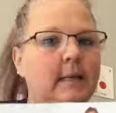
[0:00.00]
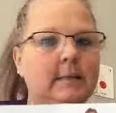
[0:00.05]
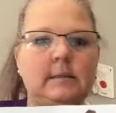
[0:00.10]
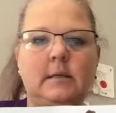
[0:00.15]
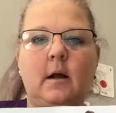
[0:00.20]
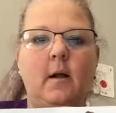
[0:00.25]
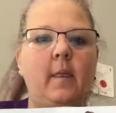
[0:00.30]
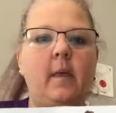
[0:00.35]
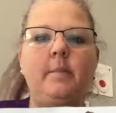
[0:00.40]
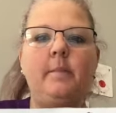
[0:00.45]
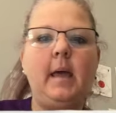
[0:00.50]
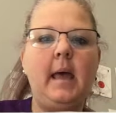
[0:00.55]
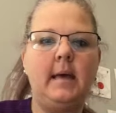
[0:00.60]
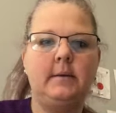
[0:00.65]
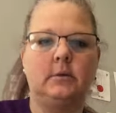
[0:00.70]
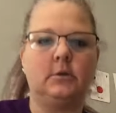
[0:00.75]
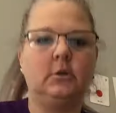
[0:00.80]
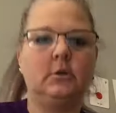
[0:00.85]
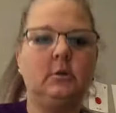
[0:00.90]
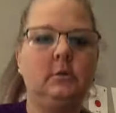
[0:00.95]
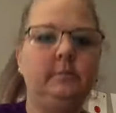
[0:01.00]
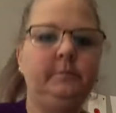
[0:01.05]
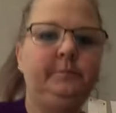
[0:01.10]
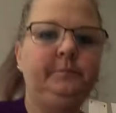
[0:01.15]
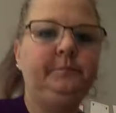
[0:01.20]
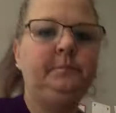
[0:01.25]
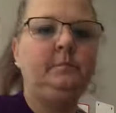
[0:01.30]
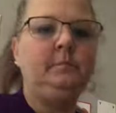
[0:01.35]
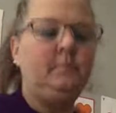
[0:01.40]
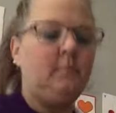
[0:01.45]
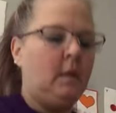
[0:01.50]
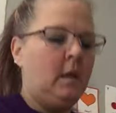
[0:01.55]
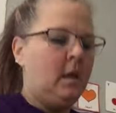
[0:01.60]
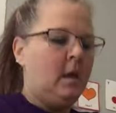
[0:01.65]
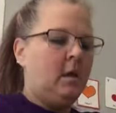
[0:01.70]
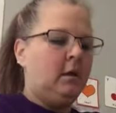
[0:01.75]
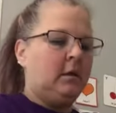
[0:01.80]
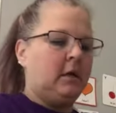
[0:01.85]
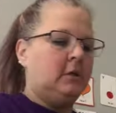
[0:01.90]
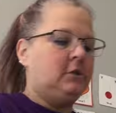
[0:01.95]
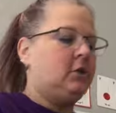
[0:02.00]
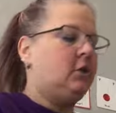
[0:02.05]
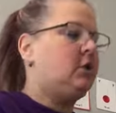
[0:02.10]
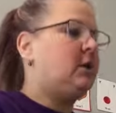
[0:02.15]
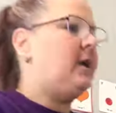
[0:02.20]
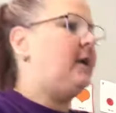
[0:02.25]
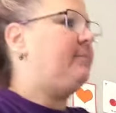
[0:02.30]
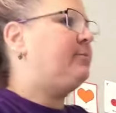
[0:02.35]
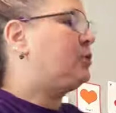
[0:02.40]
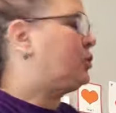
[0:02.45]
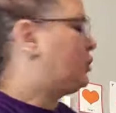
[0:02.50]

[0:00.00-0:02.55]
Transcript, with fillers: that's all that matters. Because you keep